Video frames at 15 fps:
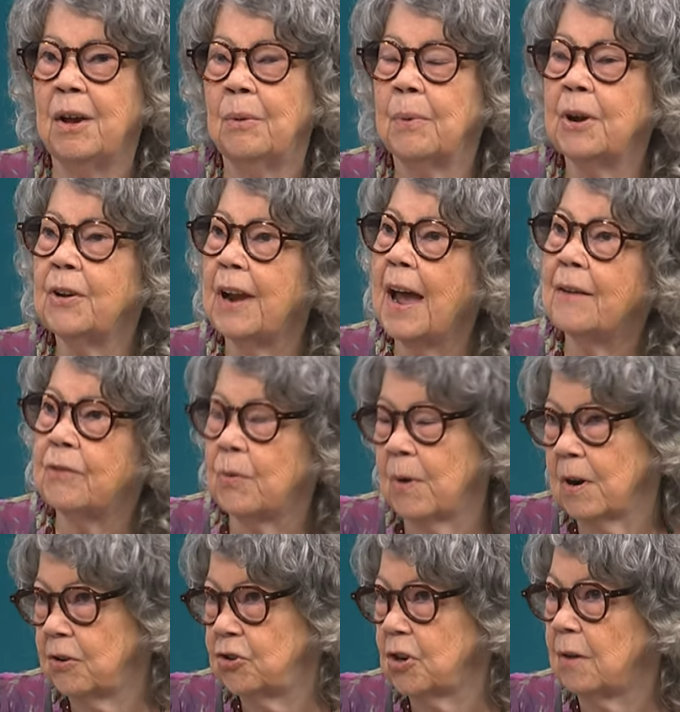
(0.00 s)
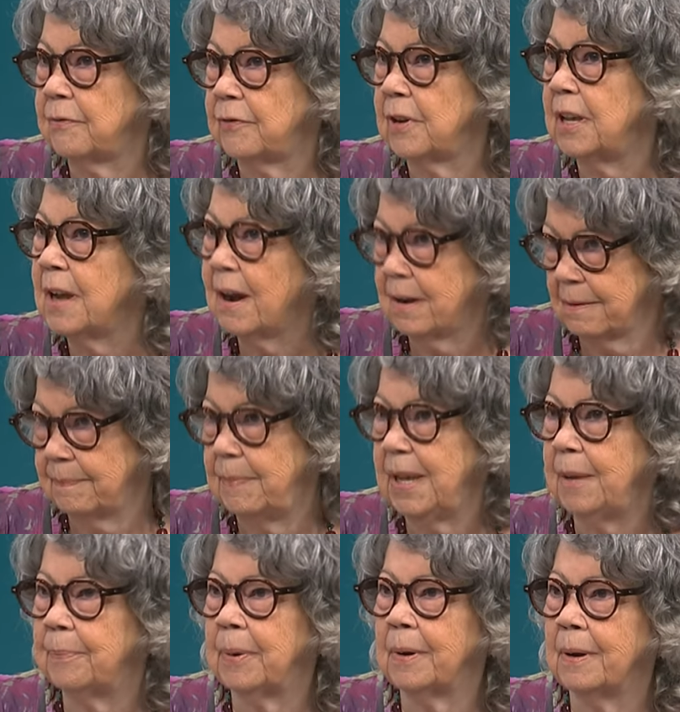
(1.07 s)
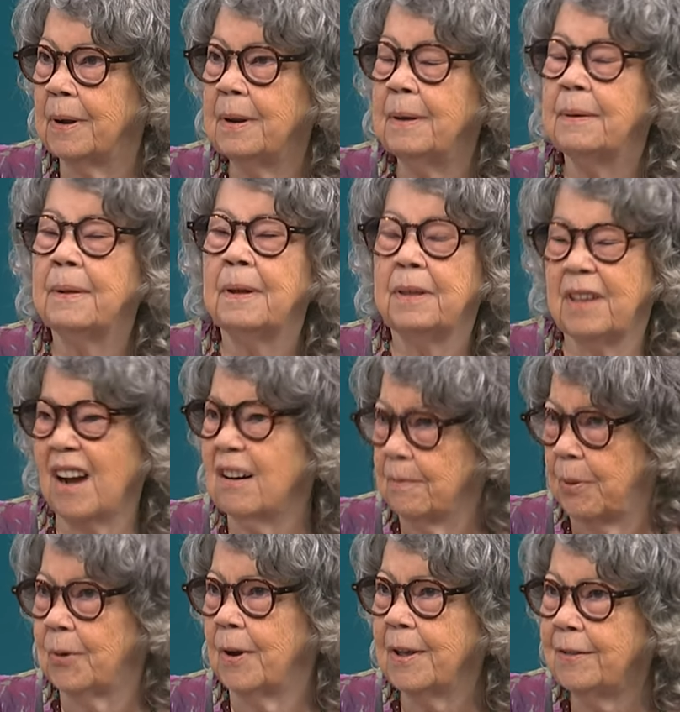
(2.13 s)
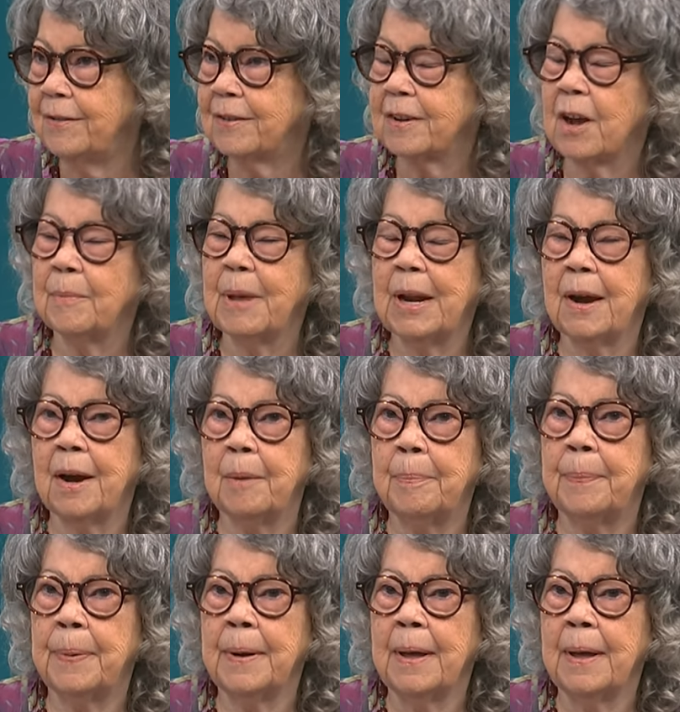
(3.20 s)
We're going to have a workshop for young people. Young poets coming up,